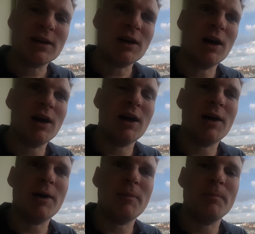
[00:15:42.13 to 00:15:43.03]

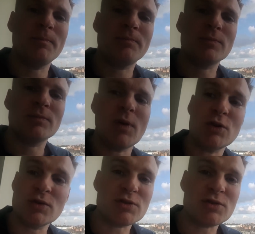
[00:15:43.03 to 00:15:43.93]
Um,
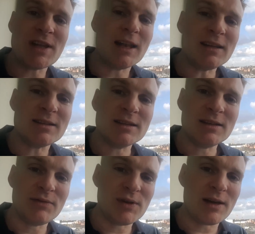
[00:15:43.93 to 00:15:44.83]
just tell it
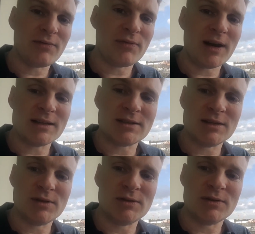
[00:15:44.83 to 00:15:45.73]
if you have friends
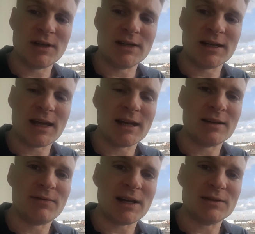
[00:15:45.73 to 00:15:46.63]
and you, you, think they can
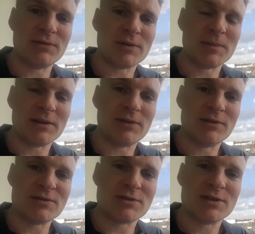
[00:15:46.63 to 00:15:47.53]
get value from my
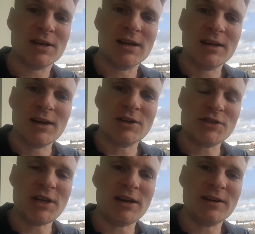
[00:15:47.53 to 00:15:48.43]
videos. Uh,
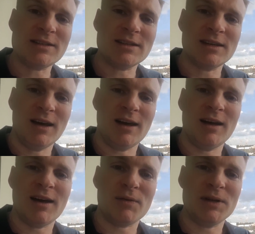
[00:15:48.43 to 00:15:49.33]
share it. Uh,
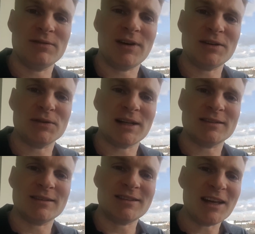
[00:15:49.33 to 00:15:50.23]
I really value
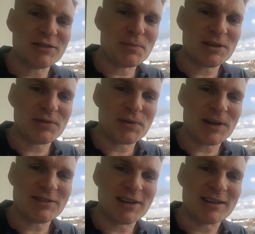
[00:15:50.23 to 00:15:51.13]
that. Thanks so much for
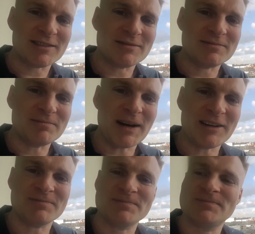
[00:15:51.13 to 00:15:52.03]
watching. Bye.